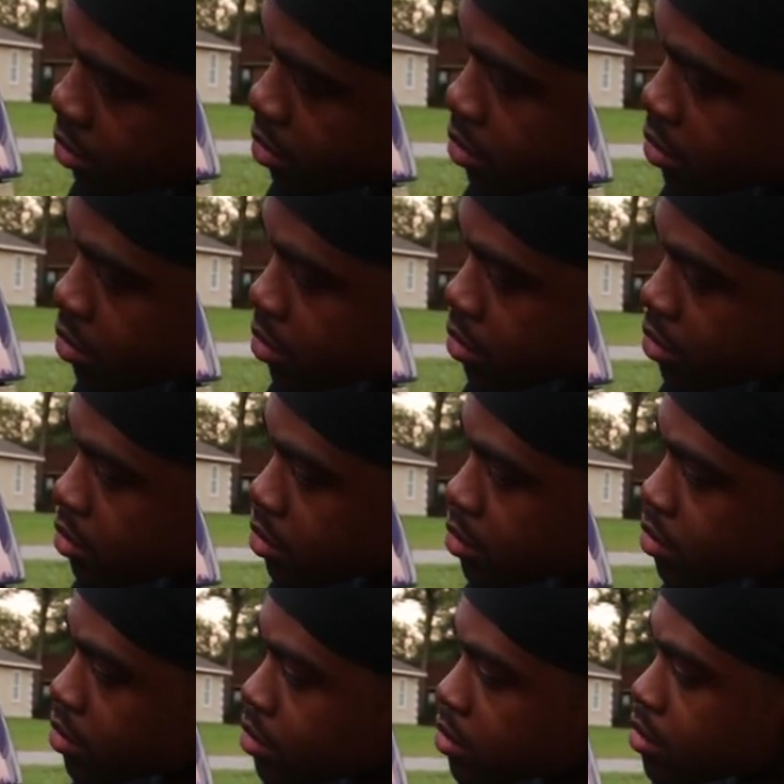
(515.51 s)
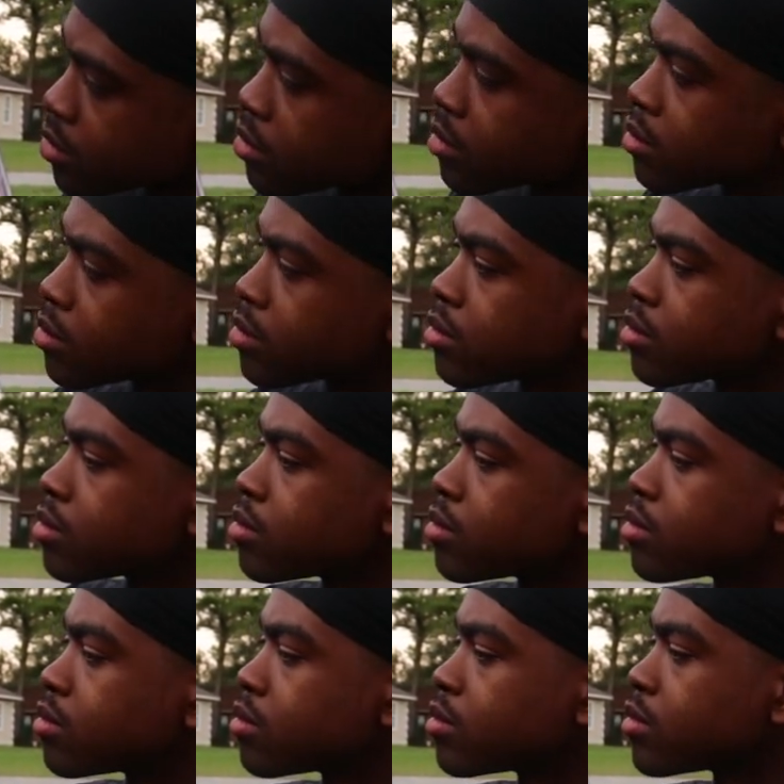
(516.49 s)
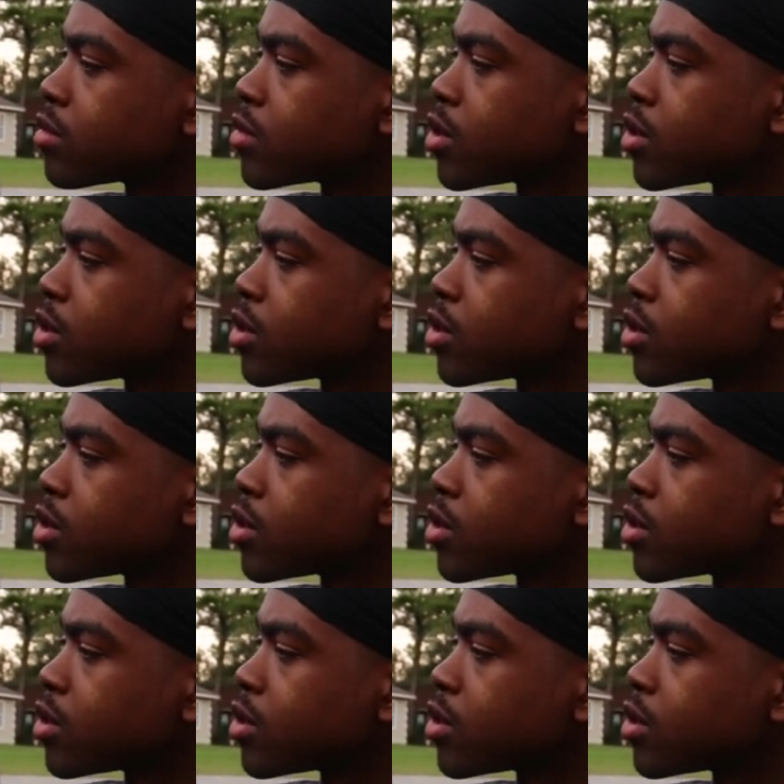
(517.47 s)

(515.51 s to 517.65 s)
(silence)